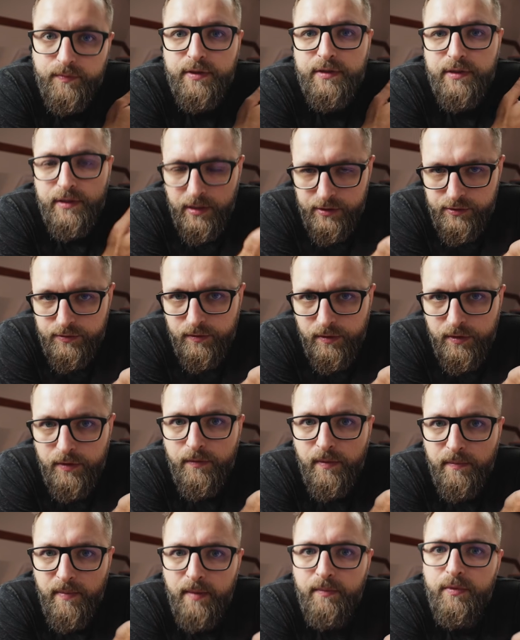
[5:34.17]
but naturally
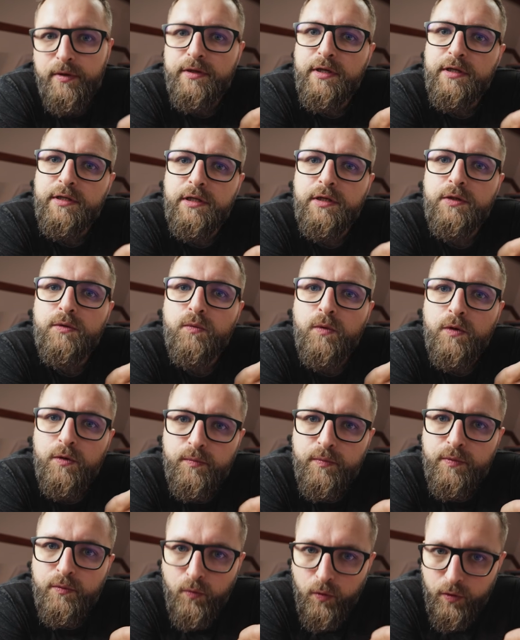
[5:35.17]
remember that it
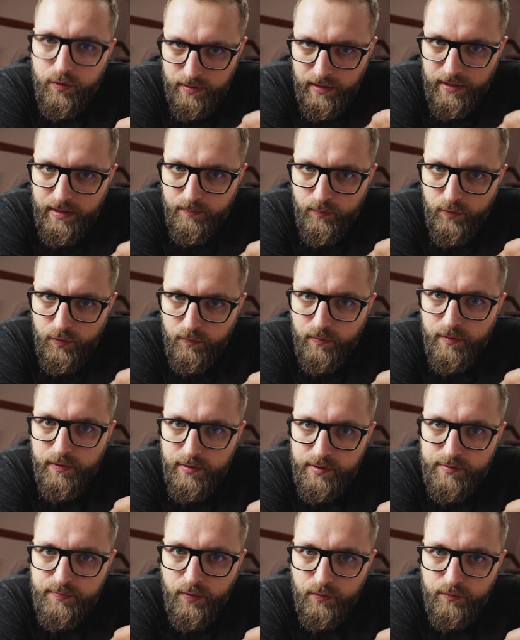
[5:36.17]
won't work anymore with
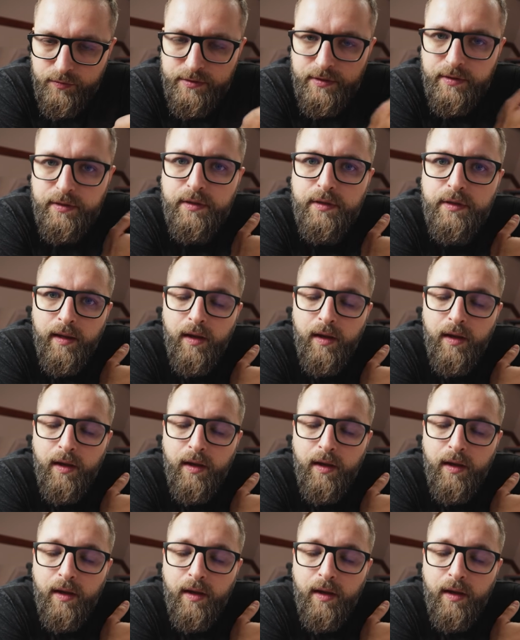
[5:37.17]
this browser.